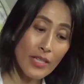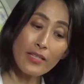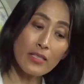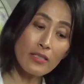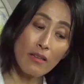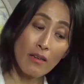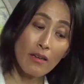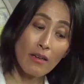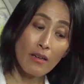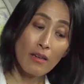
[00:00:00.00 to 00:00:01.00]
That's
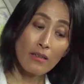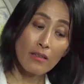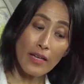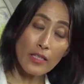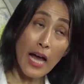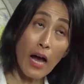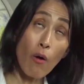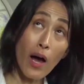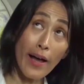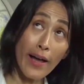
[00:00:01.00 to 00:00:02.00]
that's
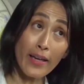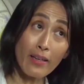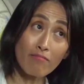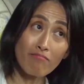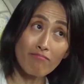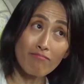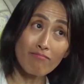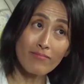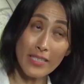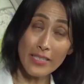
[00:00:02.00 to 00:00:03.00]
how I
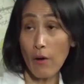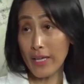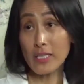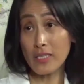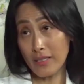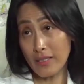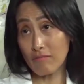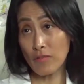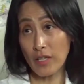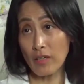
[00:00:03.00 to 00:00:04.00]
that's how I
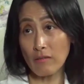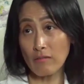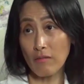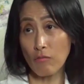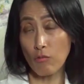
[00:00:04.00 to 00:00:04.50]
see, you know,